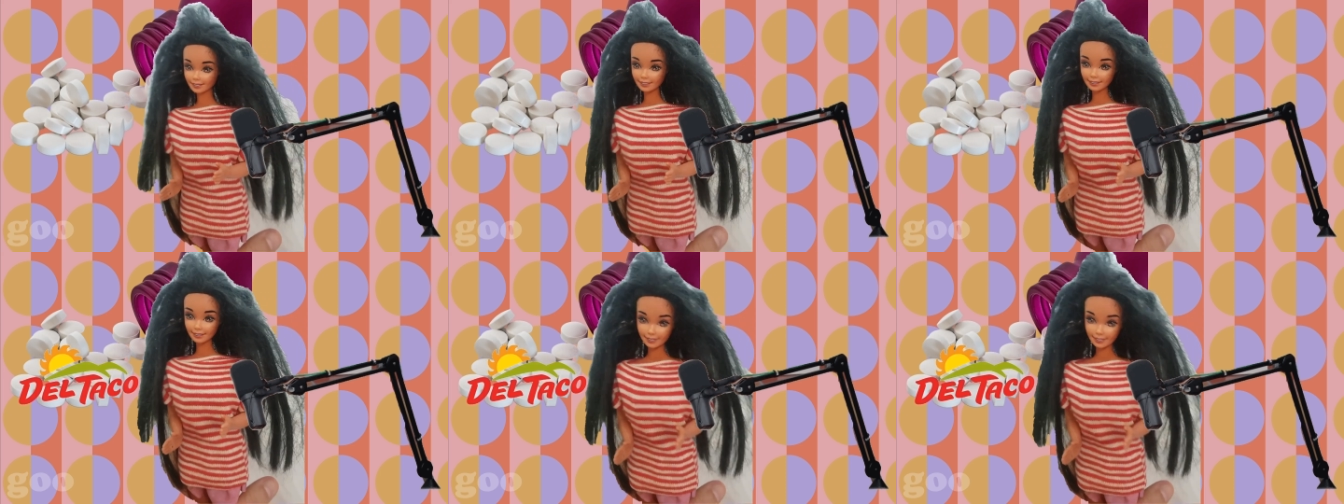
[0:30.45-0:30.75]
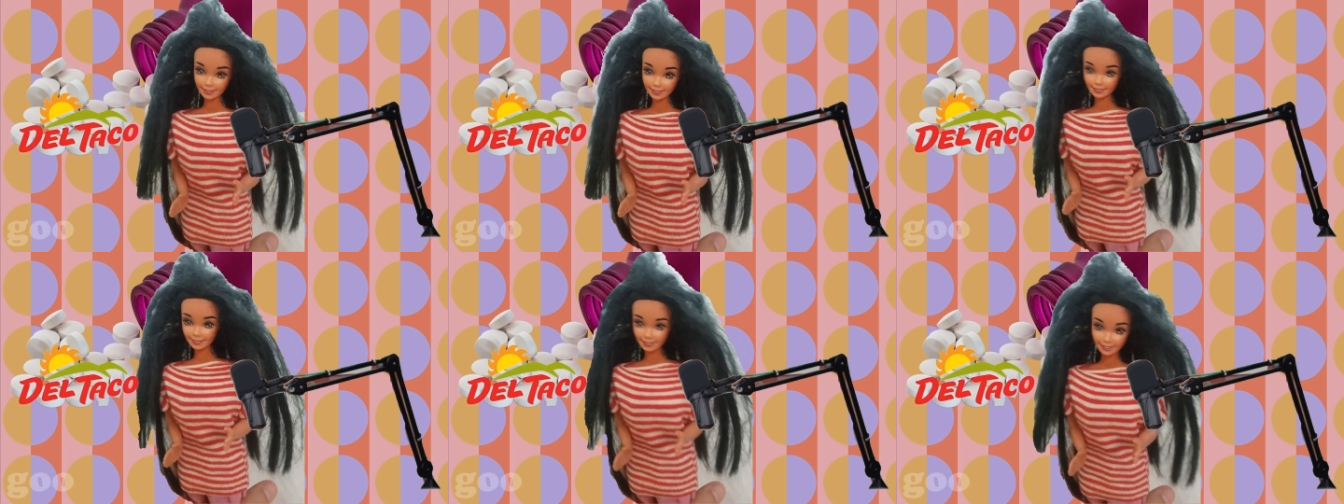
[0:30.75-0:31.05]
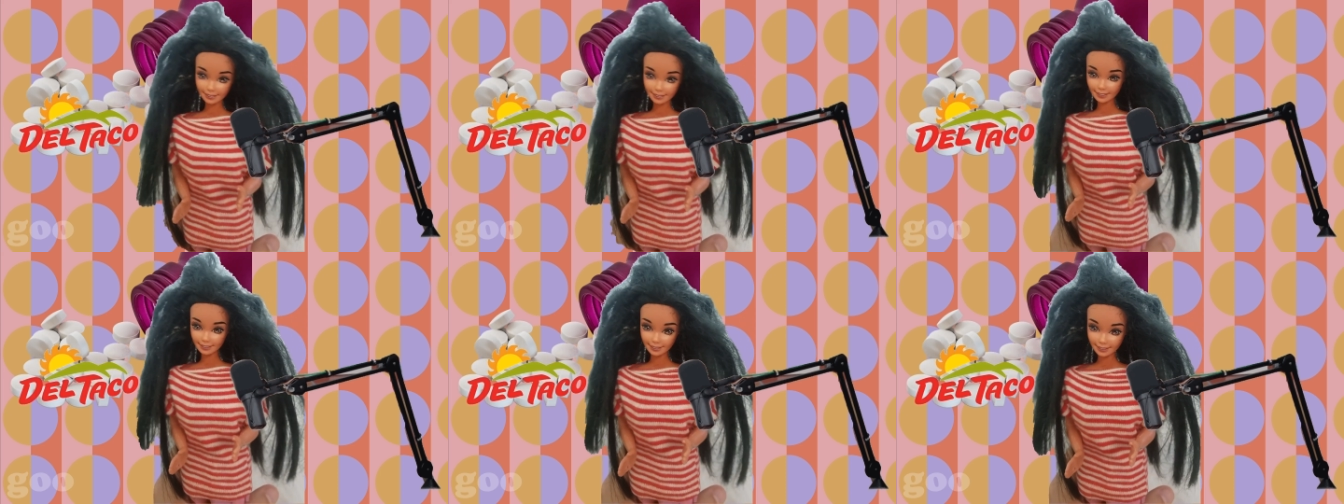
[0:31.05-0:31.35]
at a
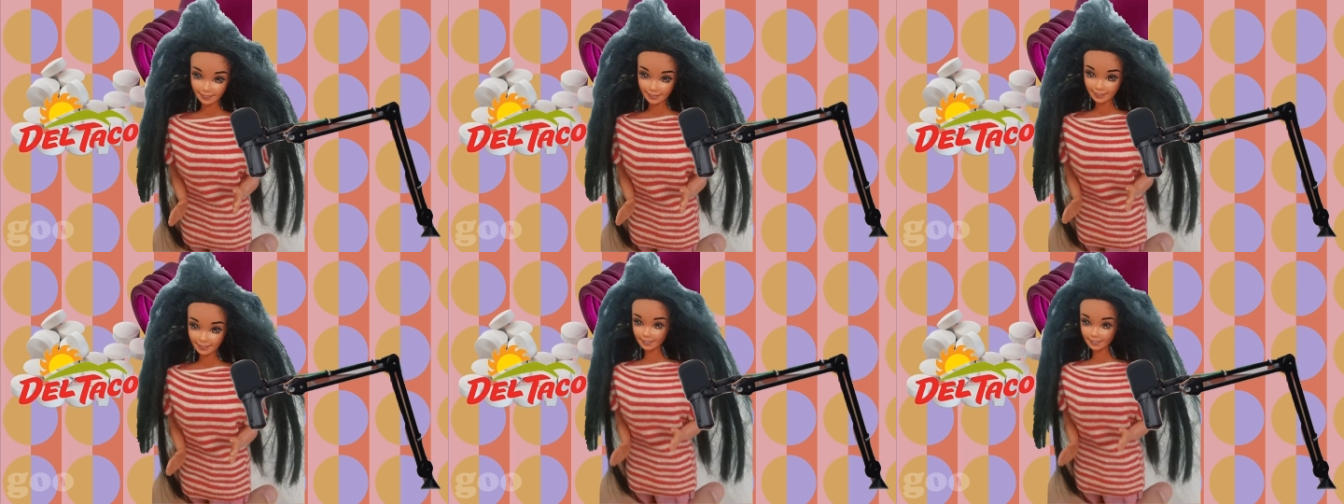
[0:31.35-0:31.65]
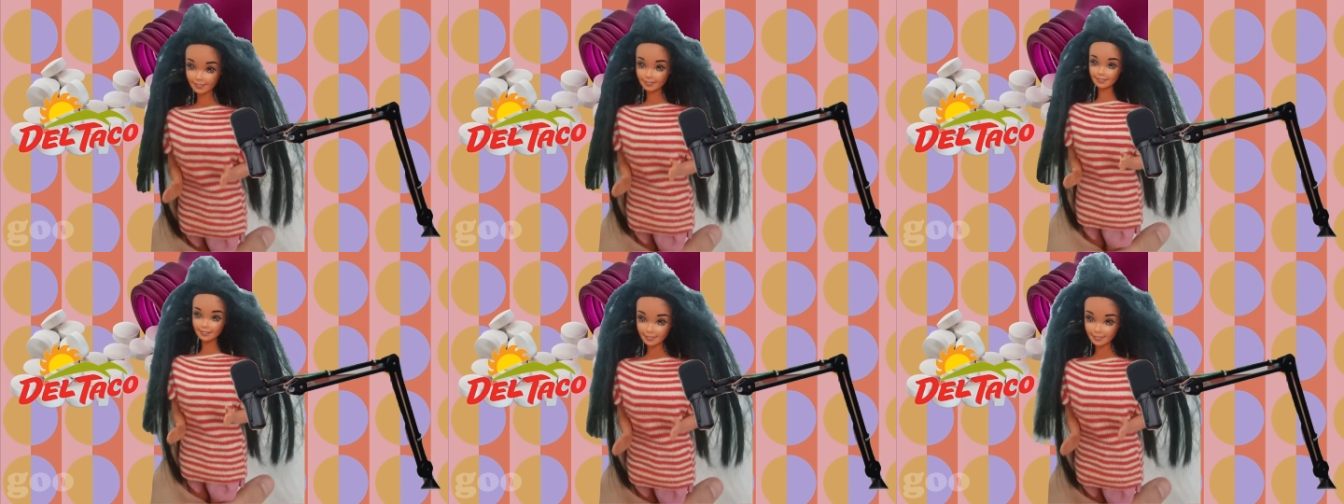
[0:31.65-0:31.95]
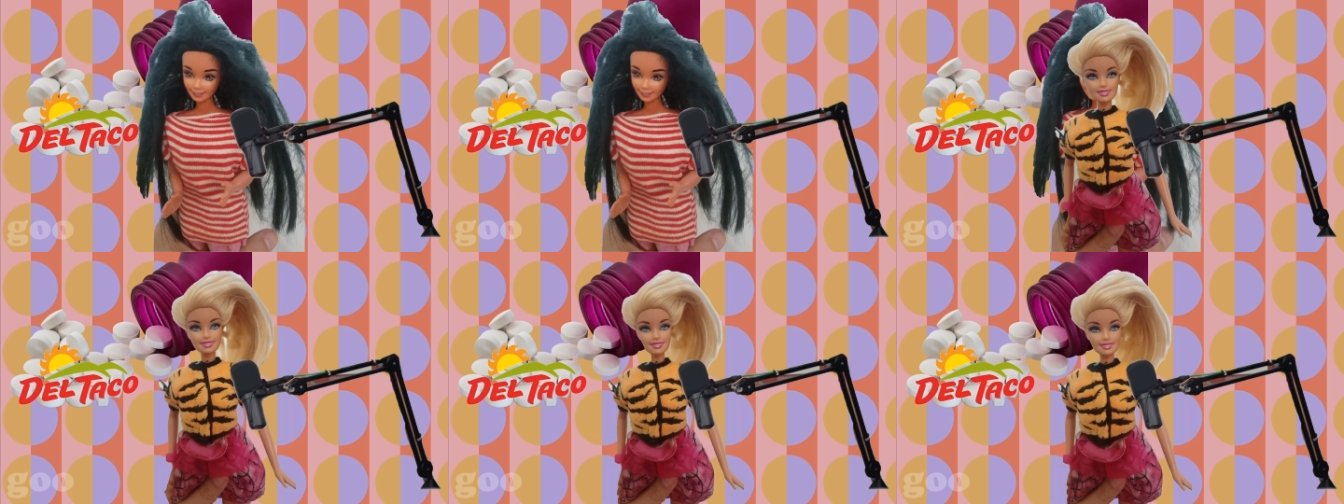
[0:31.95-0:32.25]
Del Taco
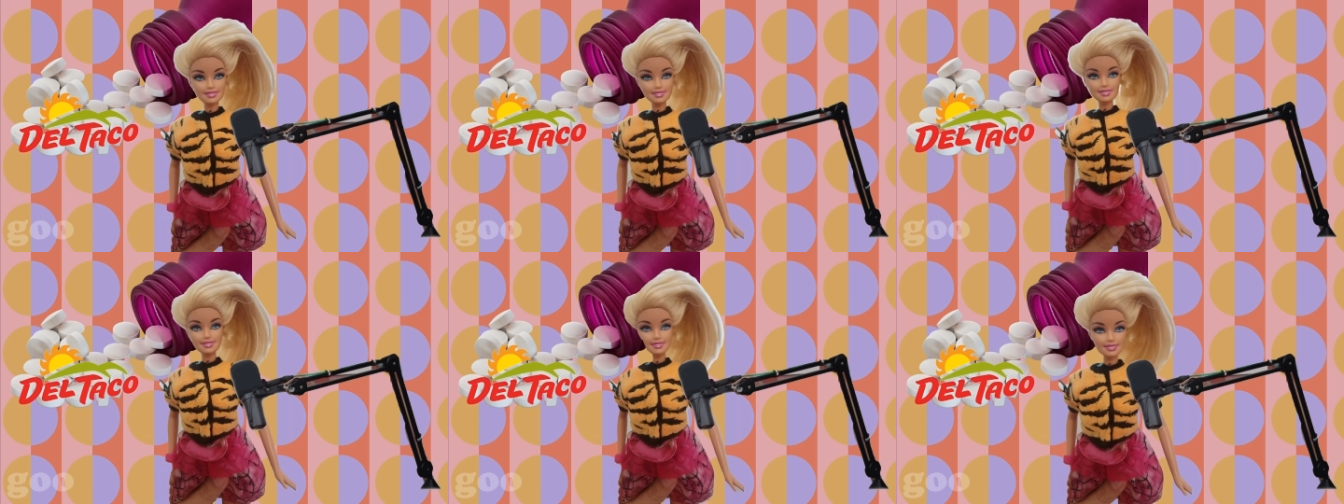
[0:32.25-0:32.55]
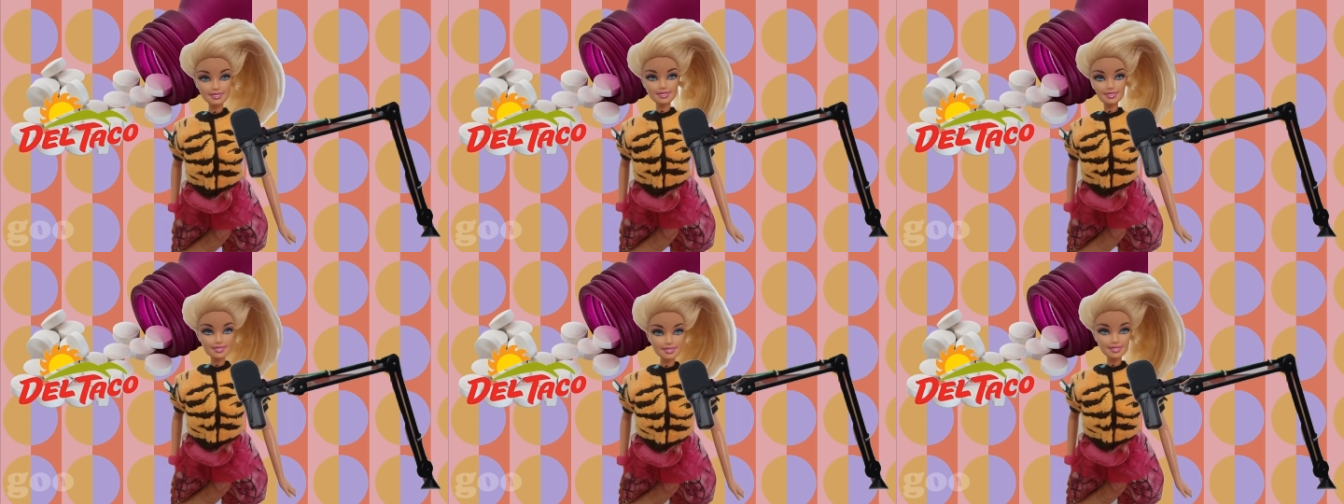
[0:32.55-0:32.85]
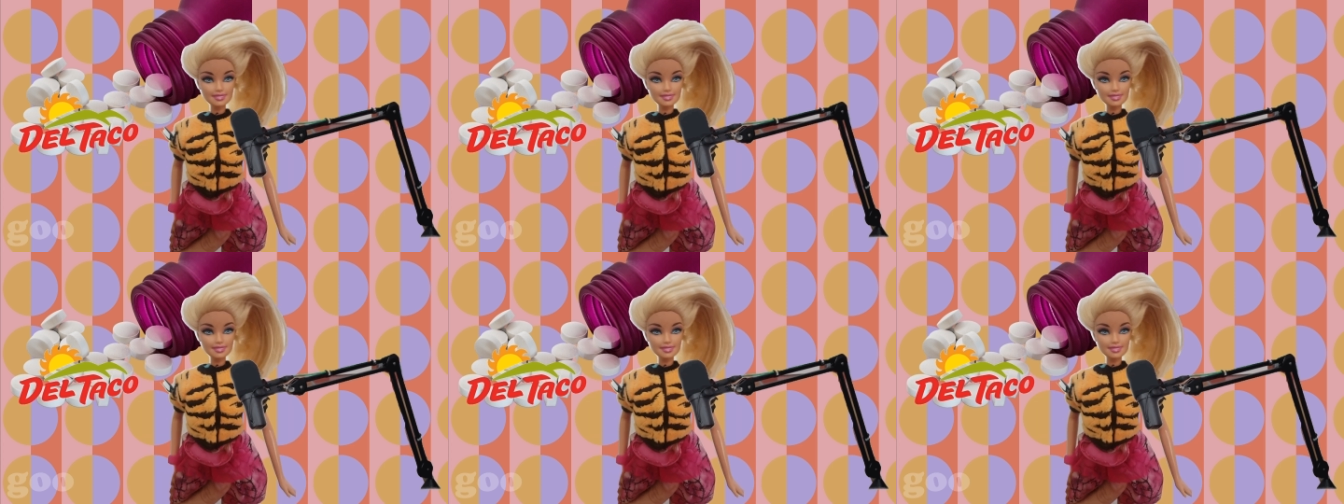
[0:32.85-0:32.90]
way to Vegas.